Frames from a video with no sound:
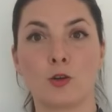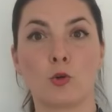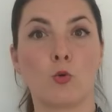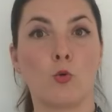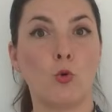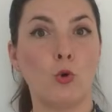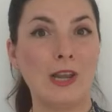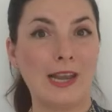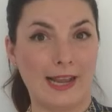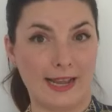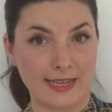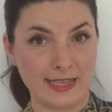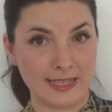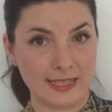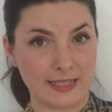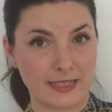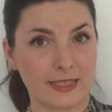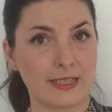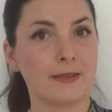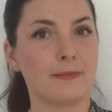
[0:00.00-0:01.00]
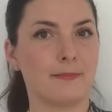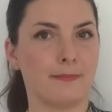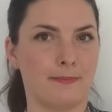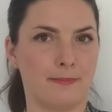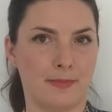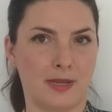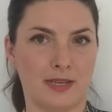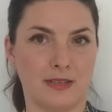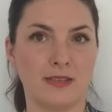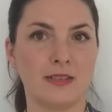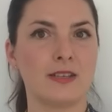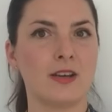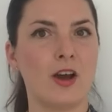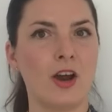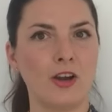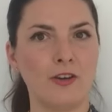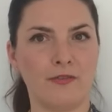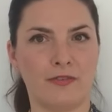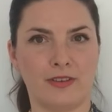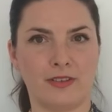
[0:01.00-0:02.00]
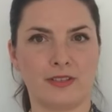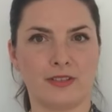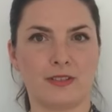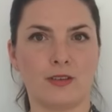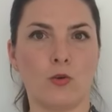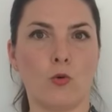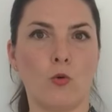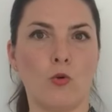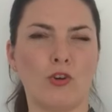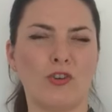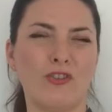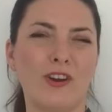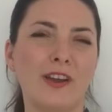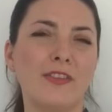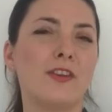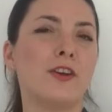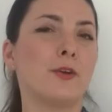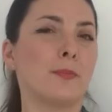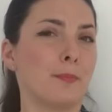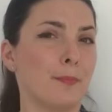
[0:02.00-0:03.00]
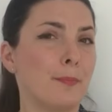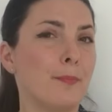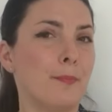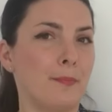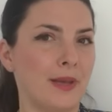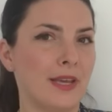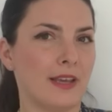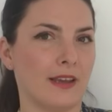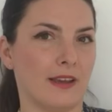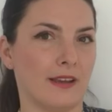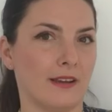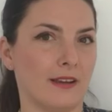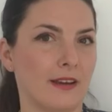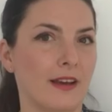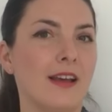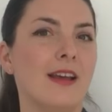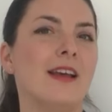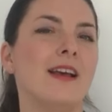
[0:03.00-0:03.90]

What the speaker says: Cules means harvest, or rather picking,